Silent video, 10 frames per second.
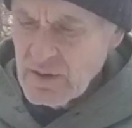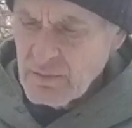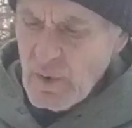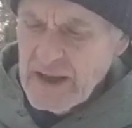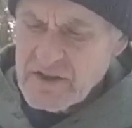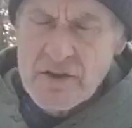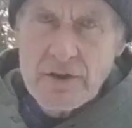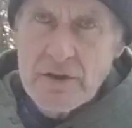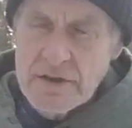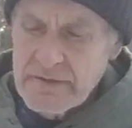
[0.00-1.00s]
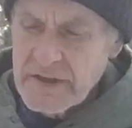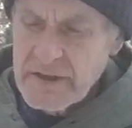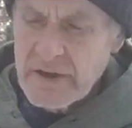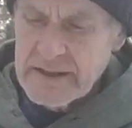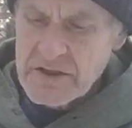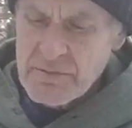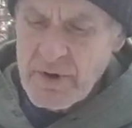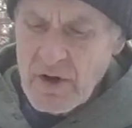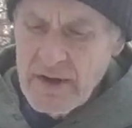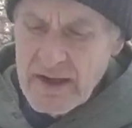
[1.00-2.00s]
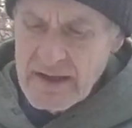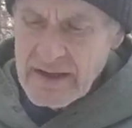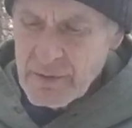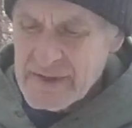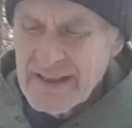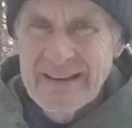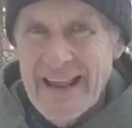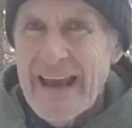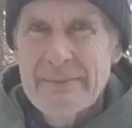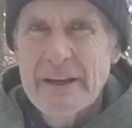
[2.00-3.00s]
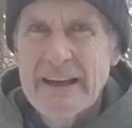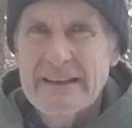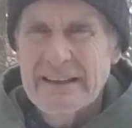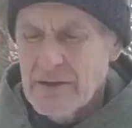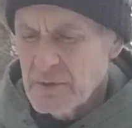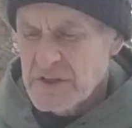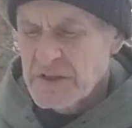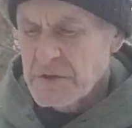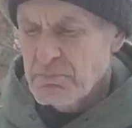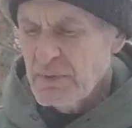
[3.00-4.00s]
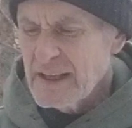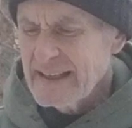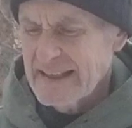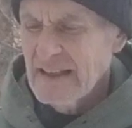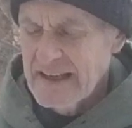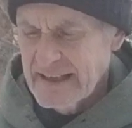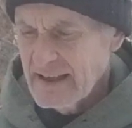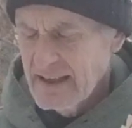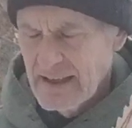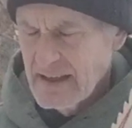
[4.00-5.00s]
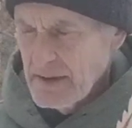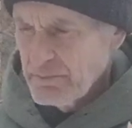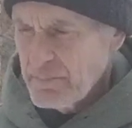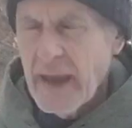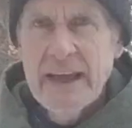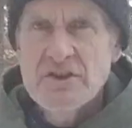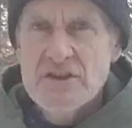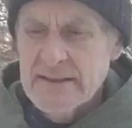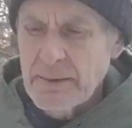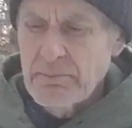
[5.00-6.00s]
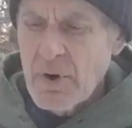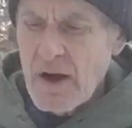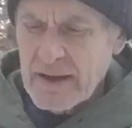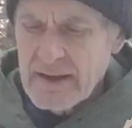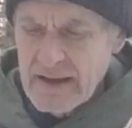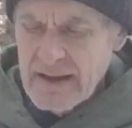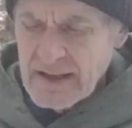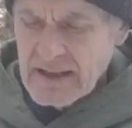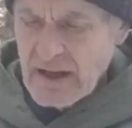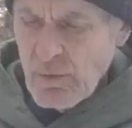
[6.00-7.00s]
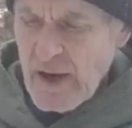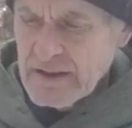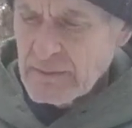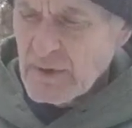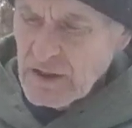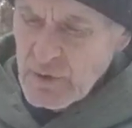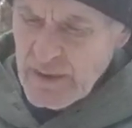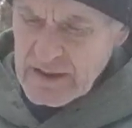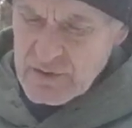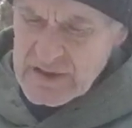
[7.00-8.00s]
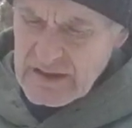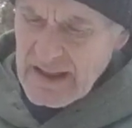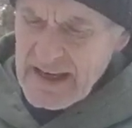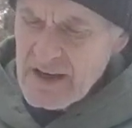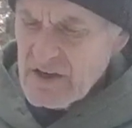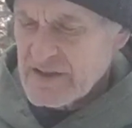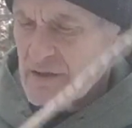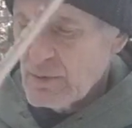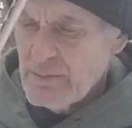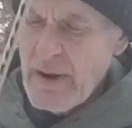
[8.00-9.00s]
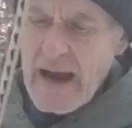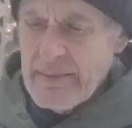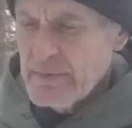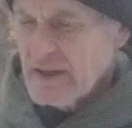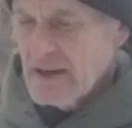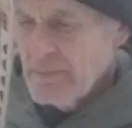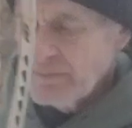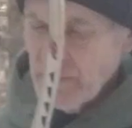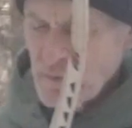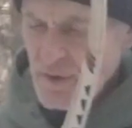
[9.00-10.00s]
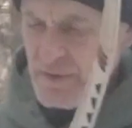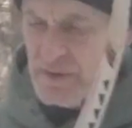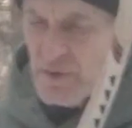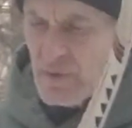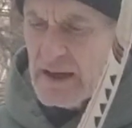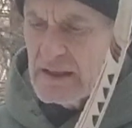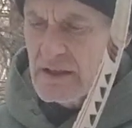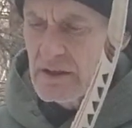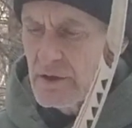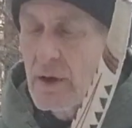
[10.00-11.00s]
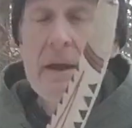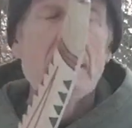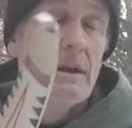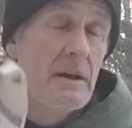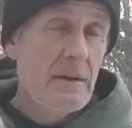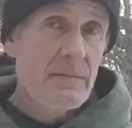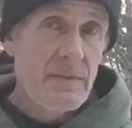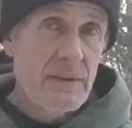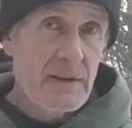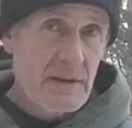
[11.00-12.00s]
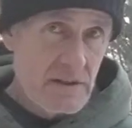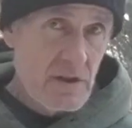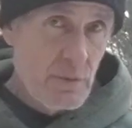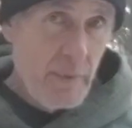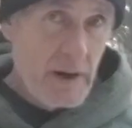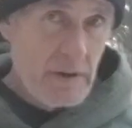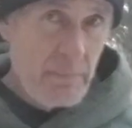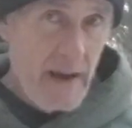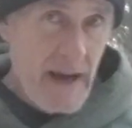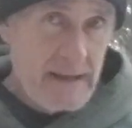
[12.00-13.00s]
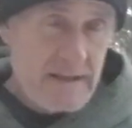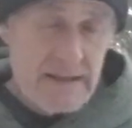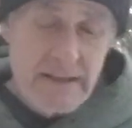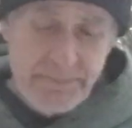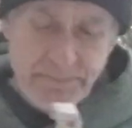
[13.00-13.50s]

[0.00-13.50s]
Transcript: watched the earlier video on this ball, it was delaminating. It was splitting like pages in a book. And I wound up gluing those layers that were popping up with Gorilla Glue. The two-part epoxy